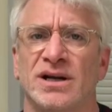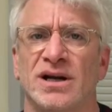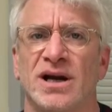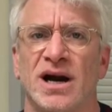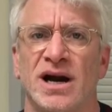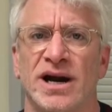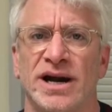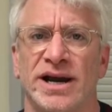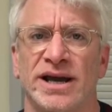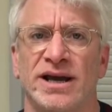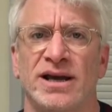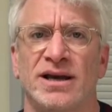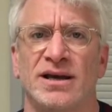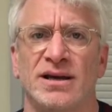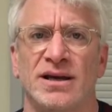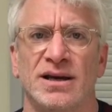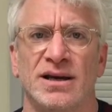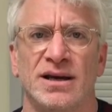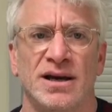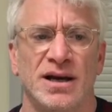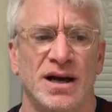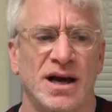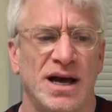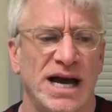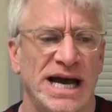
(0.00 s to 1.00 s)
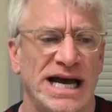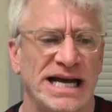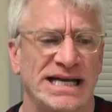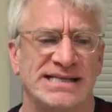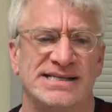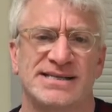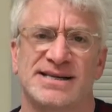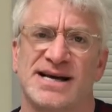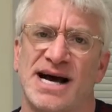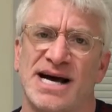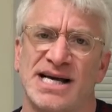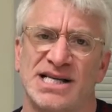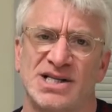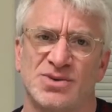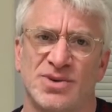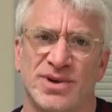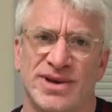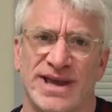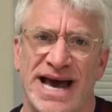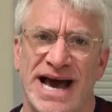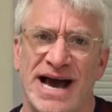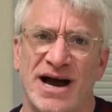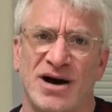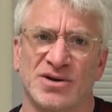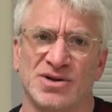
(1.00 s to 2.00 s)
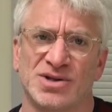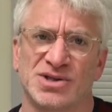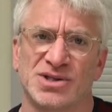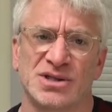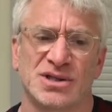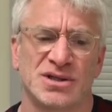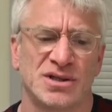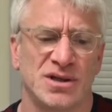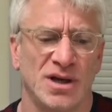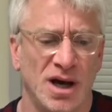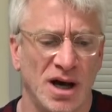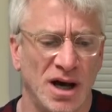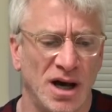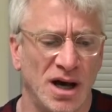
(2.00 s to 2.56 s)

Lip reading: Cuddy and sides with House,